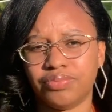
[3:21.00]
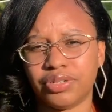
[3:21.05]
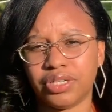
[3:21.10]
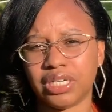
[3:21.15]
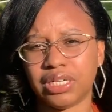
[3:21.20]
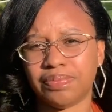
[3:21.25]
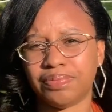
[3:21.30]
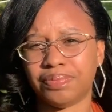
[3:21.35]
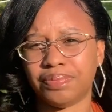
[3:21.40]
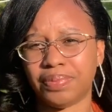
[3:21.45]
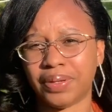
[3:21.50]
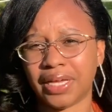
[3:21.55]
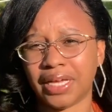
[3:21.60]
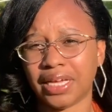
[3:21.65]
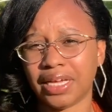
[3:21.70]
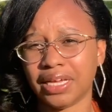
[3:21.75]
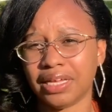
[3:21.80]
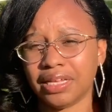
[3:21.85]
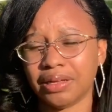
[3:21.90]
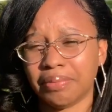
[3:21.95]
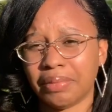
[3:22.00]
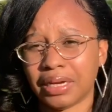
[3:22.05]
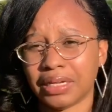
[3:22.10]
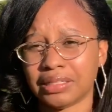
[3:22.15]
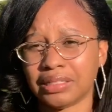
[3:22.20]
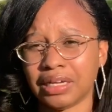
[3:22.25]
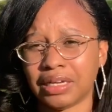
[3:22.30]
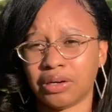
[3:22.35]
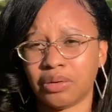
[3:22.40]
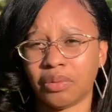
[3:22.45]
pretty big, it
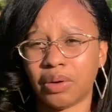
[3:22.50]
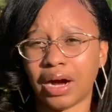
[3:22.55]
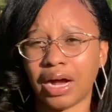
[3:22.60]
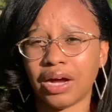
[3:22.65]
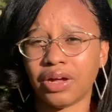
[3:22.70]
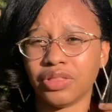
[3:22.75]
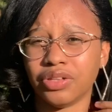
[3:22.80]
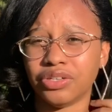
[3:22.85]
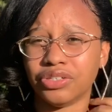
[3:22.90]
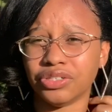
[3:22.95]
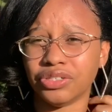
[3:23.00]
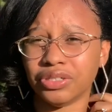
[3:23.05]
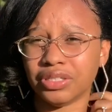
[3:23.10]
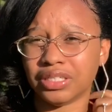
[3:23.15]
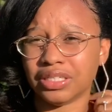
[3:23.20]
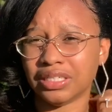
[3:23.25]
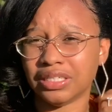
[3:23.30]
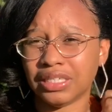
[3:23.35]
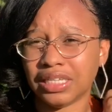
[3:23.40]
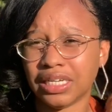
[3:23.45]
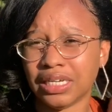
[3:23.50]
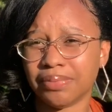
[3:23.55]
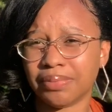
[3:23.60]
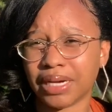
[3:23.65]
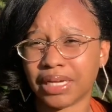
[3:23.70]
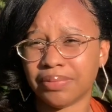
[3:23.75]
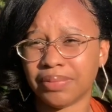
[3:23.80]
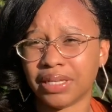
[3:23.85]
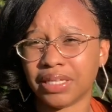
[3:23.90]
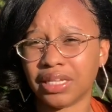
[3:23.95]
might take a while. The dean
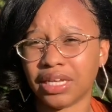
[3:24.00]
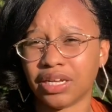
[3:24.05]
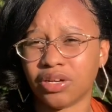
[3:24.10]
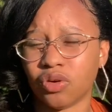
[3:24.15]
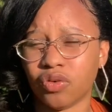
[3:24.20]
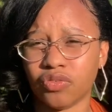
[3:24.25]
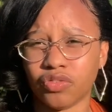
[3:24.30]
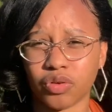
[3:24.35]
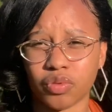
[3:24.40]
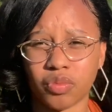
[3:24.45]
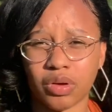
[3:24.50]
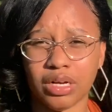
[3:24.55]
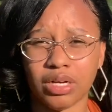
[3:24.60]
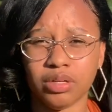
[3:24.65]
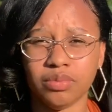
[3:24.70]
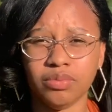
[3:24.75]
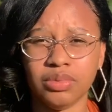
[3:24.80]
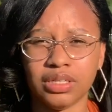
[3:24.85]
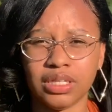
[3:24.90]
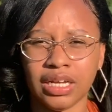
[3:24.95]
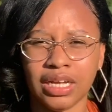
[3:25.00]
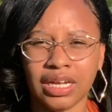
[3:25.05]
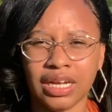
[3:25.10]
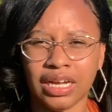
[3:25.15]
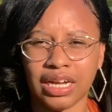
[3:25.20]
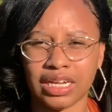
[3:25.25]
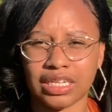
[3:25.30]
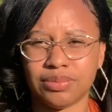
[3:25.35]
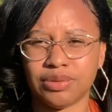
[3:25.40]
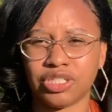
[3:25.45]
might be like overwhelmed,
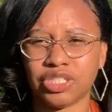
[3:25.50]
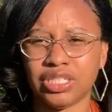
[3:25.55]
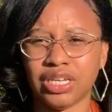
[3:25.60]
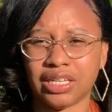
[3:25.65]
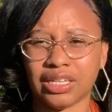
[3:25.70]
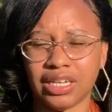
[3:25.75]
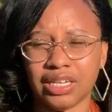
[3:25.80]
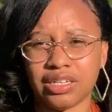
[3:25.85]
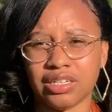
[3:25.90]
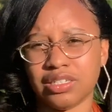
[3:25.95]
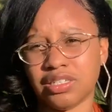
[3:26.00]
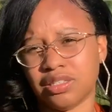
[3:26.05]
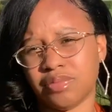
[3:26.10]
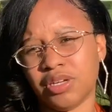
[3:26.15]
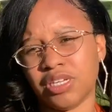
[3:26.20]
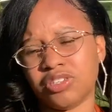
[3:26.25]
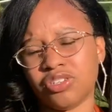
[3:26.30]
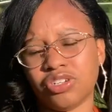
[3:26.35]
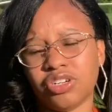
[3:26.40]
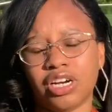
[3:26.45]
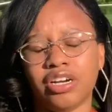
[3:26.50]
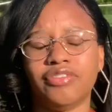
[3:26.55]
especially at the end of the semester.